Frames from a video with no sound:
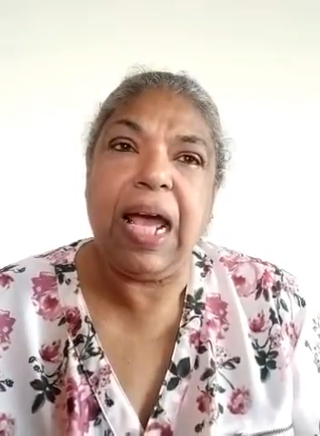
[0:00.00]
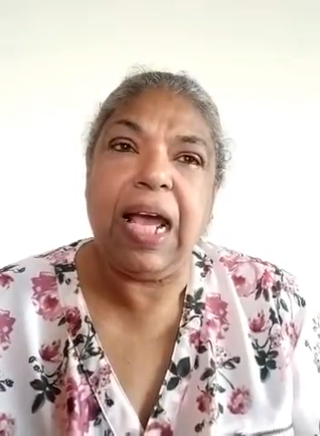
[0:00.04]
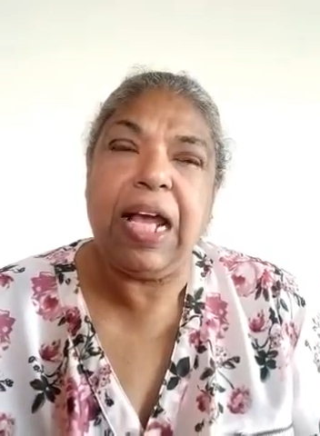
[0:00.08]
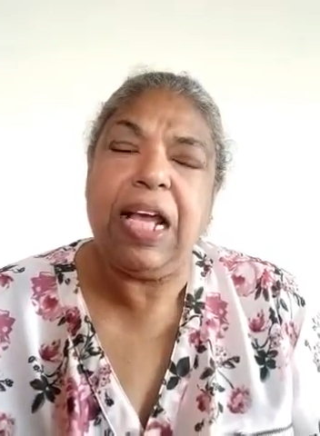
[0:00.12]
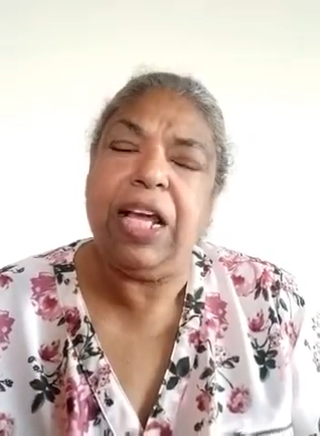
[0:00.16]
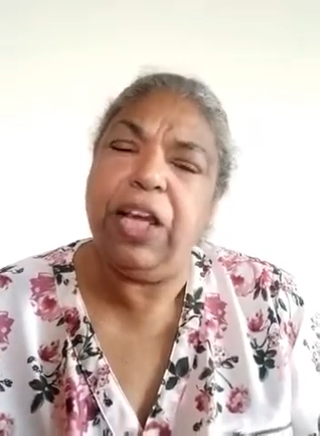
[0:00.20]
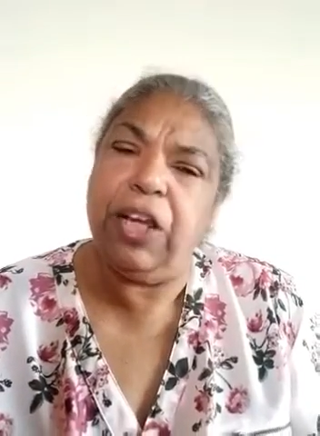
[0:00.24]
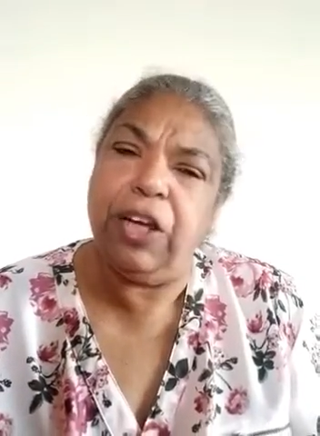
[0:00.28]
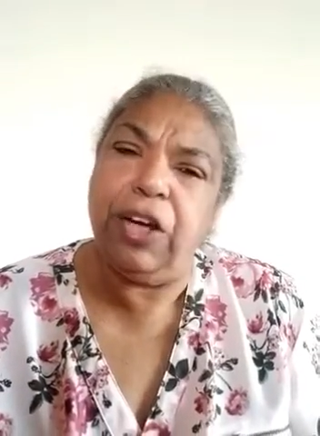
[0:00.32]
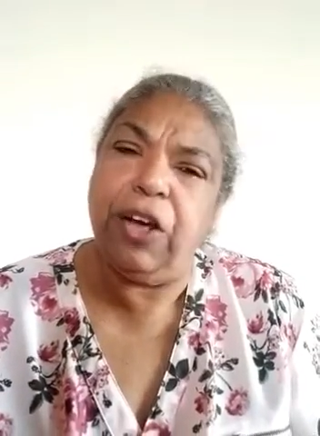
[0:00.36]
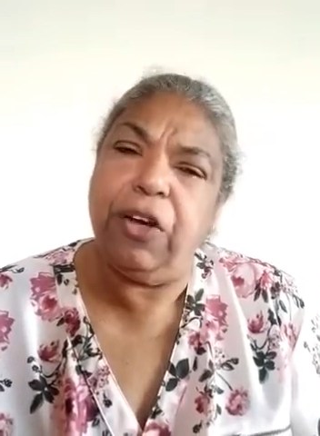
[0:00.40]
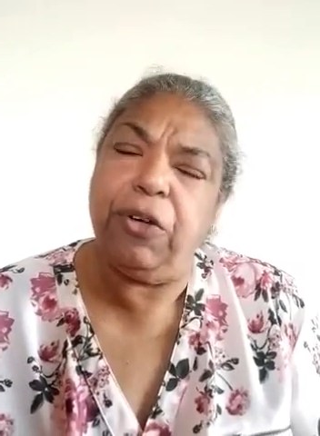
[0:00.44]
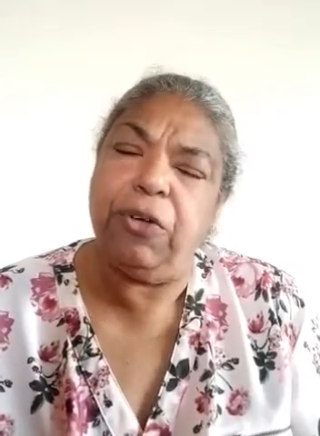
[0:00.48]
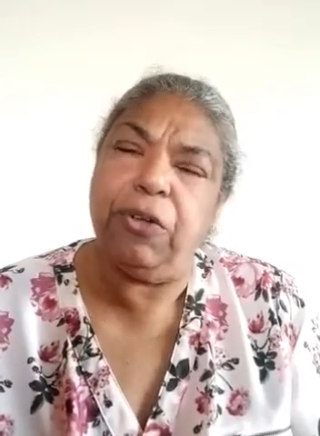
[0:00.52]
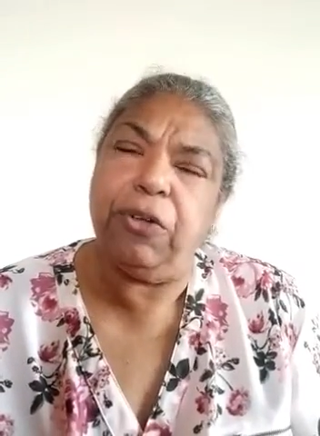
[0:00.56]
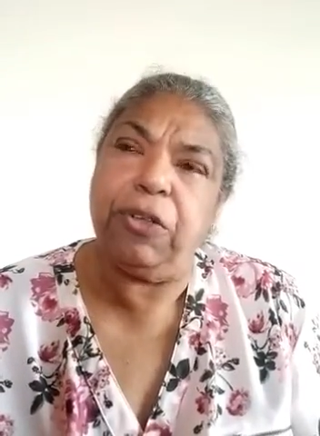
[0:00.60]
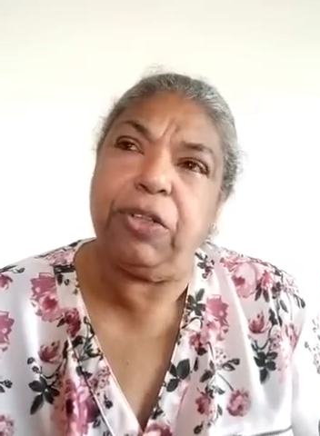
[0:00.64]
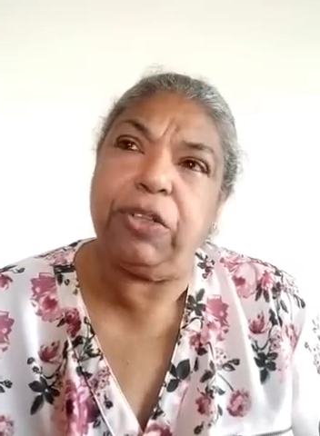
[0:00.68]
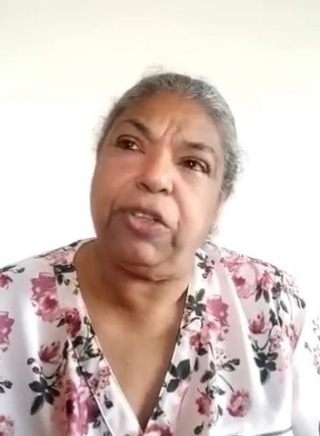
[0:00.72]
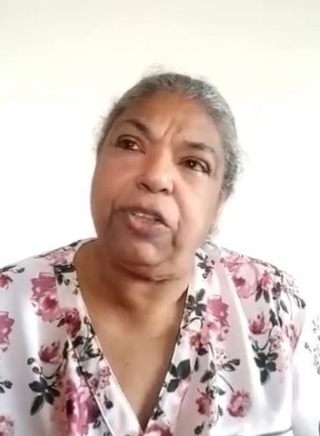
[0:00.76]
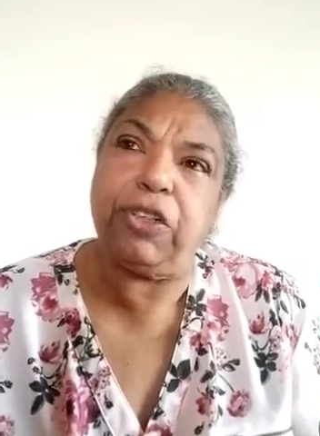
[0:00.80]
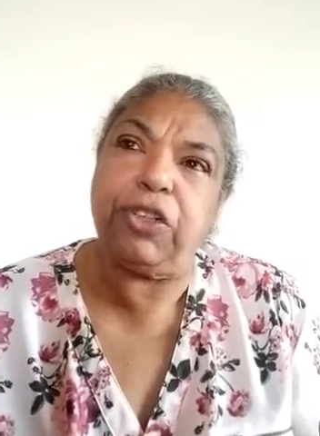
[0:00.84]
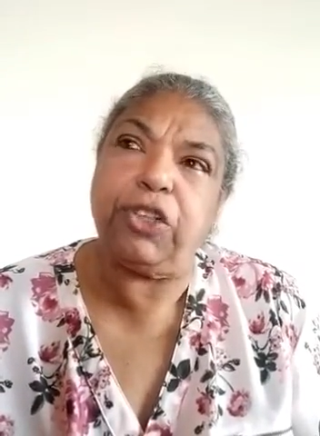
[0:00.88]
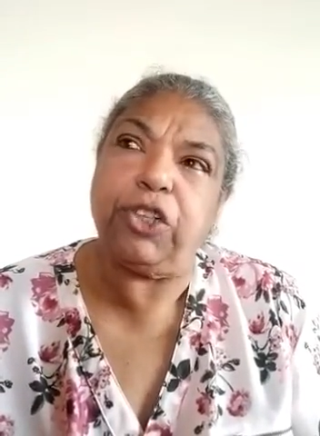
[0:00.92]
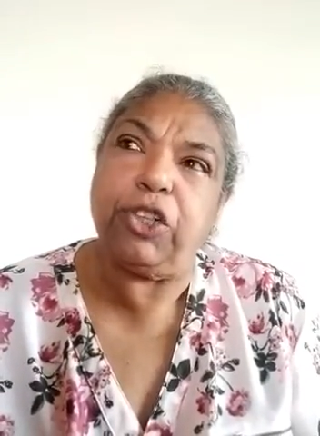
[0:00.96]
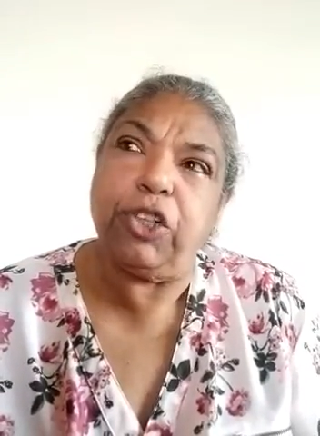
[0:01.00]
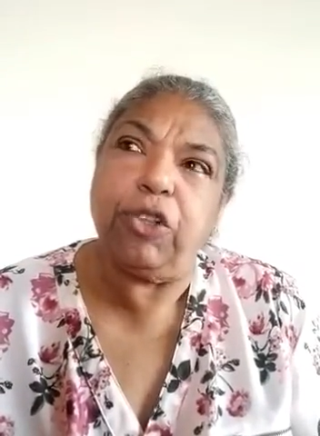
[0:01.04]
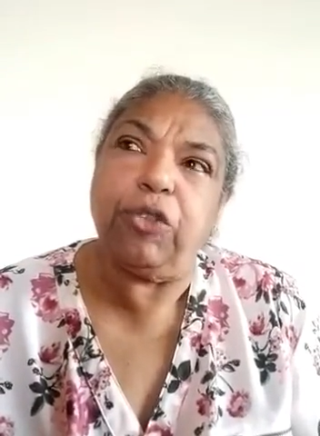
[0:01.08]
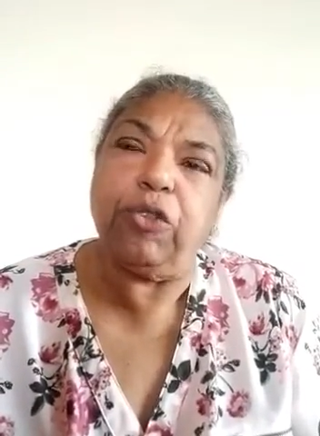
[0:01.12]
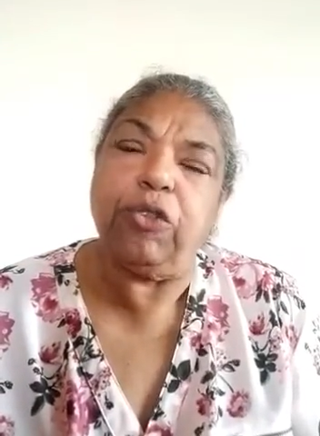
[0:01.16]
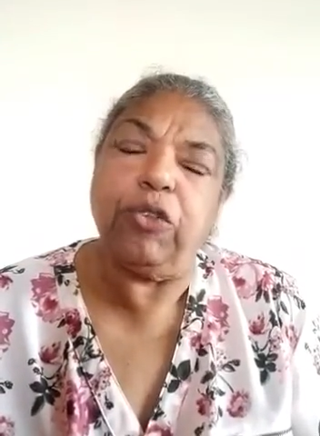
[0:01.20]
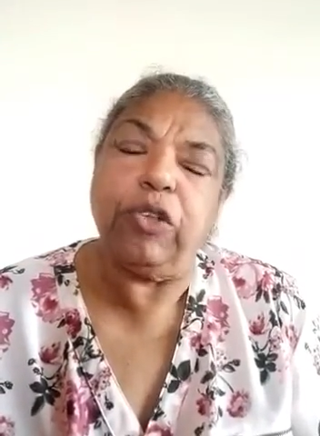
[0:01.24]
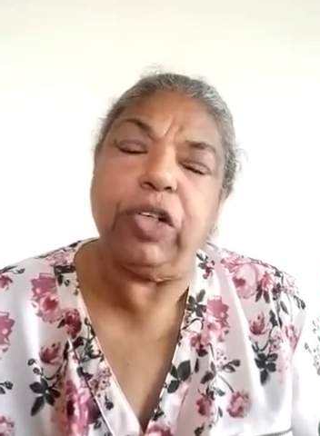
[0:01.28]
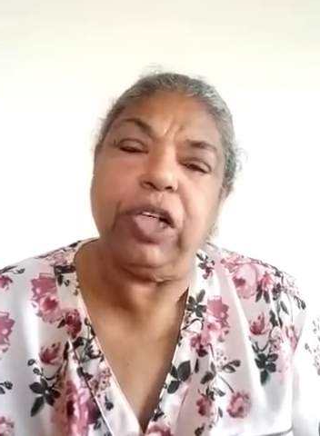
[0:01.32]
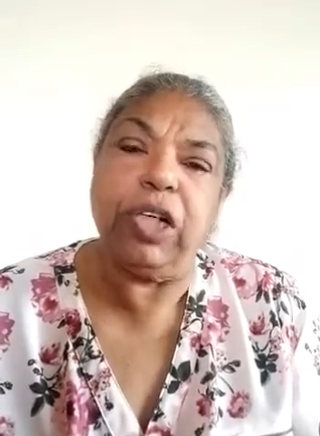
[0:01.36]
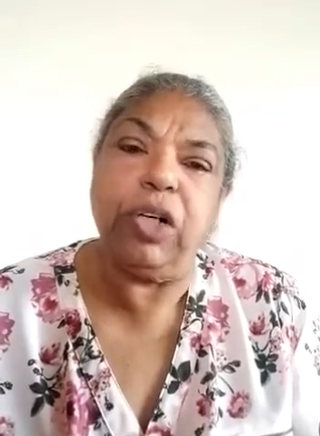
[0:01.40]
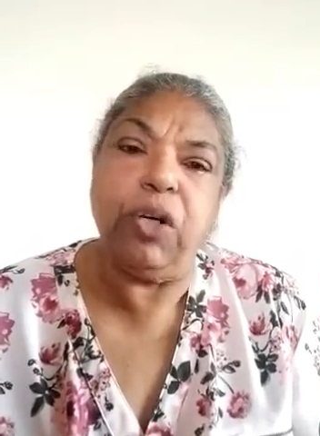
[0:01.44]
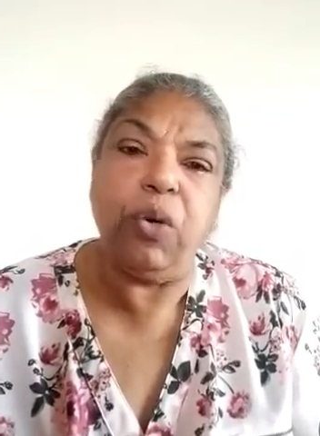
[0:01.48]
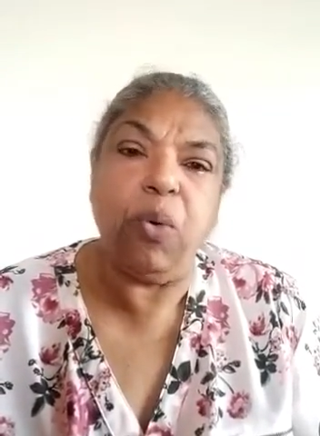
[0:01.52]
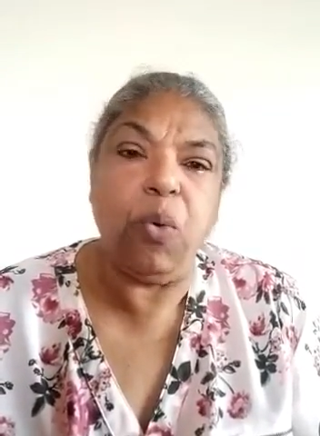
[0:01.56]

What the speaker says: You know, children